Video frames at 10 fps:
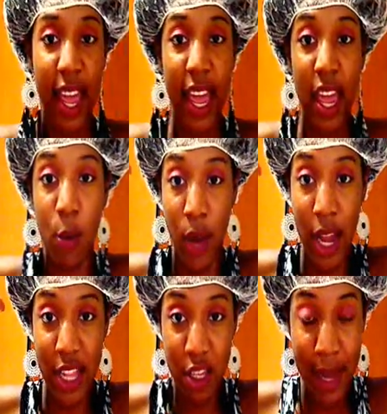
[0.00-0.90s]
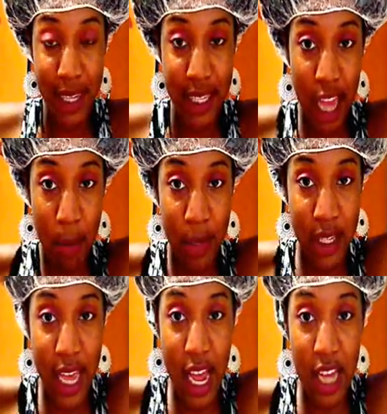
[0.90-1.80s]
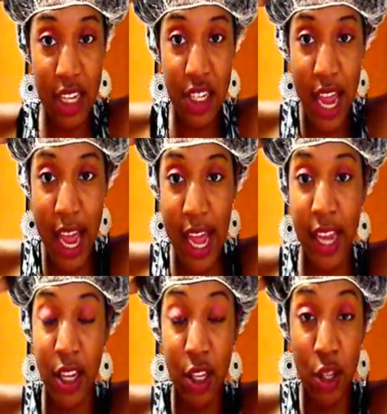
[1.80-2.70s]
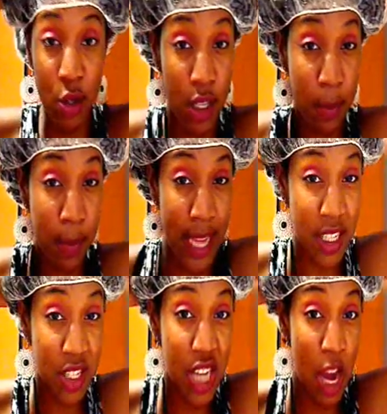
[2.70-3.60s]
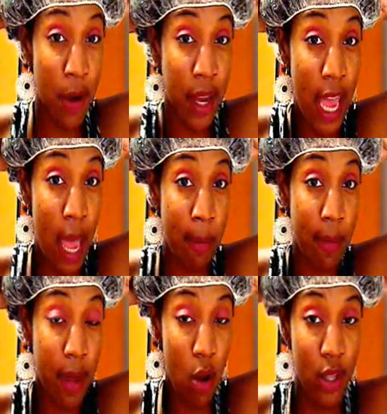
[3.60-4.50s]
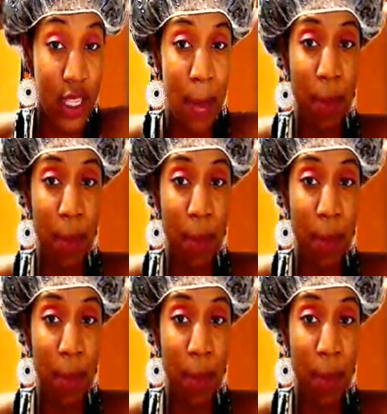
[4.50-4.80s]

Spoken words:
and when I do my scalp massage, I use the plastic shower cap on